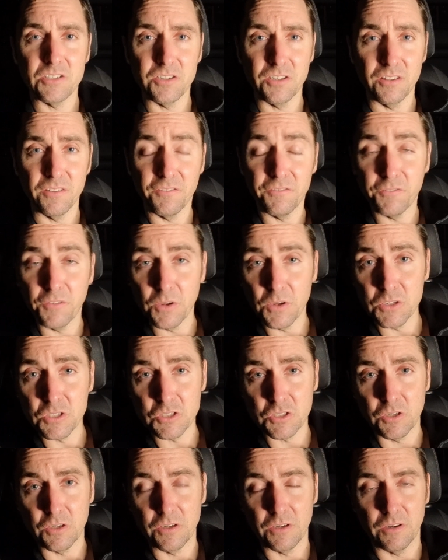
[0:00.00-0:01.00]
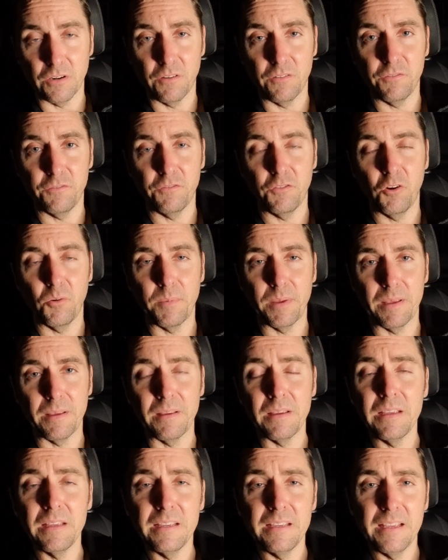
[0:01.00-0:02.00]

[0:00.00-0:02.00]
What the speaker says: to the first unit of filming,